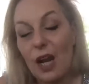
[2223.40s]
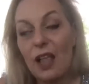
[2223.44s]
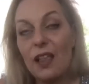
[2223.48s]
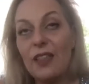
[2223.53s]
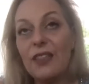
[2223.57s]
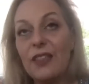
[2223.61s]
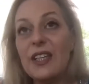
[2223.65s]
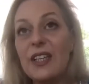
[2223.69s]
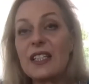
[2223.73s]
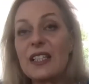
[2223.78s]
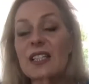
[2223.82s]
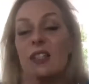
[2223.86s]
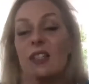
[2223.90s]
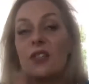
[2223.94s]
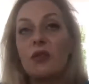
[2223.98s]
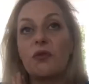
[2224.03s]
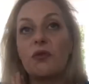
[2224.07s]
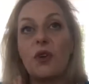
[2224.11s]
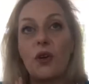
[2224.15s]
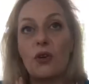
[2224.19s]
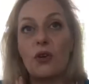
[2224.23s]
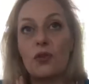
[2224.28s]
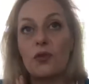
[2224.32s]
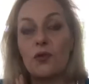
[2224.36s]
This is, of
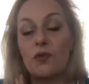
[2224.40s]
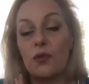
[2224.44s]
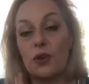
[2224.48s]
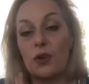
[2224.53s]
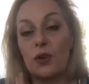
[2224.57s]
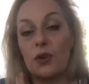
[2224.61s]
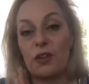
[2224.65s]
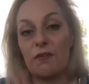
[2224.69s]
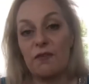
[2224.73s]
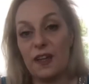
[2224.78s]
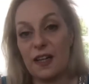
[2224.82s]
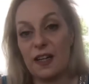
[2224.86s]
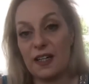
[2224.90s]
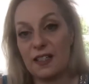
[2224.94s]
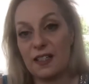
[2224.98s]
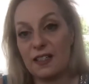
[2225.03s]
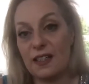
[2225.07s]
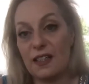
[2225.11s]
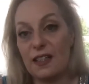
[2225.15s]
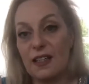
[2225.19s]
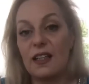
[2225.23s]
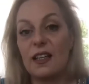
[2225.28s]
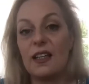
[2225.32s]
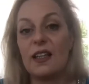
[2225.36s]
course, for the first
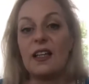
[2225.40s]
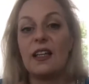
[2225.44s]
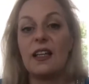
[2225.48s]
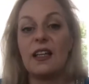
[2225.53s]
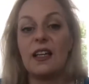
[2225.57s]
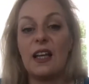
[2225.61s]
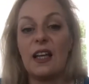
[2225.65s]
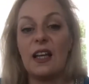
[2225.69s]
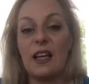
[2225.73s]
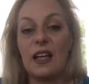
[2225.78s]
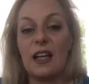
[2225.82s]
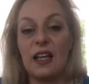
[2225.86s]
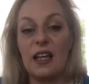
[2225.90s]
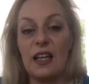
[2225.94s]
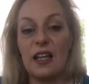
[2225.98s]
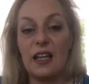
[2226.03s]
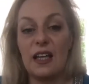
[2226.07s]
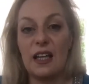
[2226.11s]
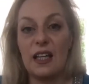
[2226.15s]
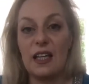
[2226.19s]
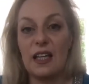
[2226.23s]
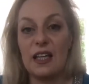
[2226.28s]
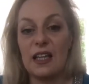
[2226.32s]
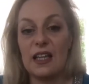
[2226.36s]

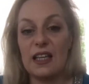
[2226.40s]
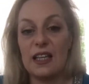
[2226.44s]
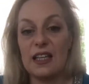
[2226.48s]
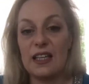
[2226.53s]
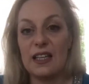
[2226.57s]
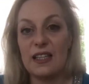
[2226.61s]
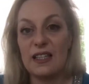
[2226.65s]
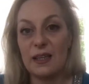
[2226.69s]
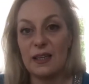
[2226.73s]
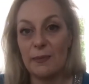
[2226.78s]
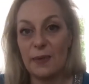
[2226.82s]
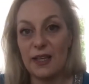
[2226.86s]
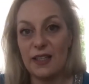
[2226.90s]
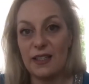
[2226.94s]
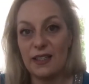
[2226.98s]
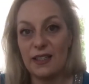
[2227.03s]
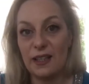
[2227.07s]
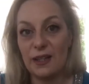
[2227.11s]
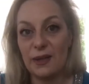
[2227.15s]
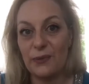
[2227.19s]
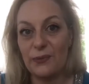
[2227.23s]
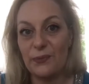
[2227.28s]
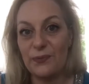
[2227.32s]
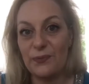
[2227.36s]
uh,
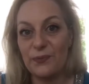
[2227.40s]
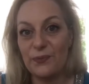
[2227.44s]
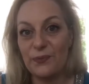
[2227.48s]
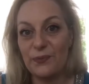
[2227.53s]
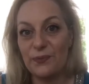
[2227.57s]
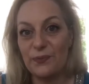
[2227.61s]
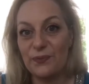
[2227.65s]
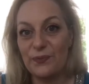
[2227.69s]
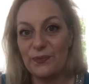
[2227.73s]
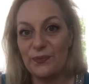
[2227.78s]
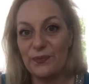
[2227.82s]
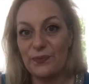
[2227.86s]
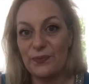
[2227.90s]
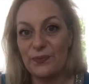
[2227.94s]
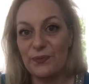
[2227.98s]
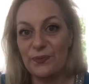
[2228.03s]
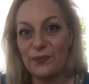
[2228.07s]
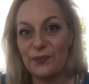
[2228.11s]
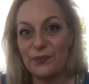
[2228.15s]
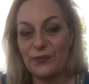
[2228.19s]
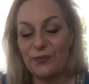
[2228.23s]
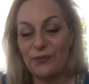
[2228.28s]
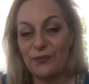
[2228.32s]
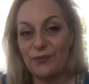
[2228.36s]
semester.
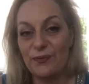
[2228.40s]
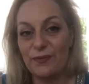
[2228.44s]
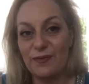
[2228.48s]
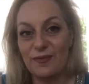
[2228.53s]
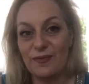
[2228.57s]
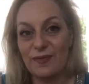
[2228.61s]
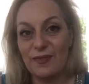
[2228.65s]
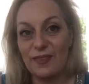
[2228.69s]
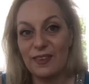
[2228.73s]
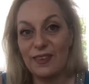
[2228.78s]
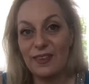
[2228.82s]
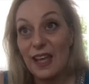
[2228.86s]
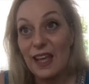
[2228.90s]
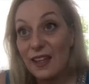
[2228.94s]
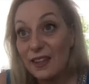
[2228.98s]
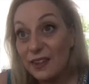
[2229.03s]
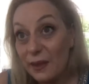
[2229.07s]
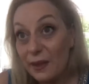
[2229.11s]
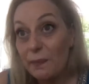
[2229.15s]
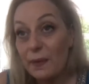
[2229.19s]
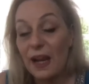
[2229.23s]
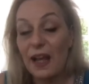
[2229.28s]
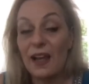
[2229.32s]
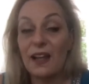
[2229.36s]
Then
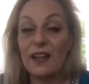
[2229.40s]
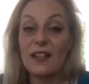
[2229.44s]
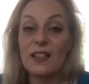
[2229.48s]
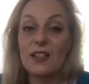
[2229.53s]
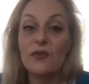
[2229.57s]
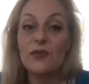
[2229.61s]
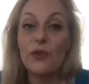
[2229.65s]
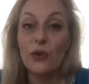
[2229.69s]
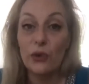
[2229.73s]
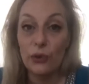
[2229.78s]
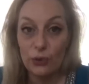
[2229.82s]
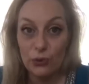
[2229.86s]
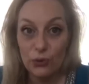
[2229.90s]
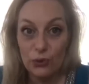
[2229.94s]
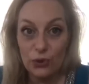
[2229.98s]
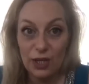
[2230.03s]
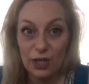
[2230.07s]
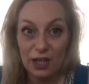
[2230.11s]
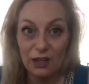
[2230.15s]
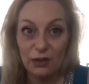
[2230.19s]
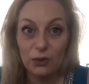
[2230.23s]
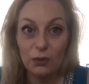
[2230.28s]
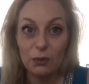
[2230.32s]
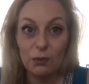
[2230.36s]
the plan is for
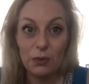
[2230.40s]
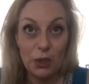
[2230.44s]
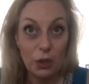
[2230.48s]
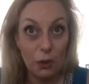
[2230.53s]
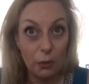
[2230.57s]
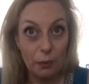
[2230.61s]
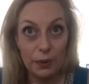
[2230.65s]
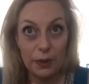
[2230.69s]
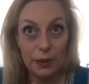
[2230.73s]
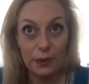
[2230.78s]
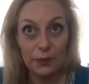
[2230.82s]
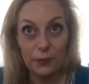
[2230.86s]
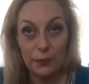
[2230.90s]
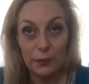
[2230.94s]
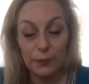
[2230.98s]
UCL to be open.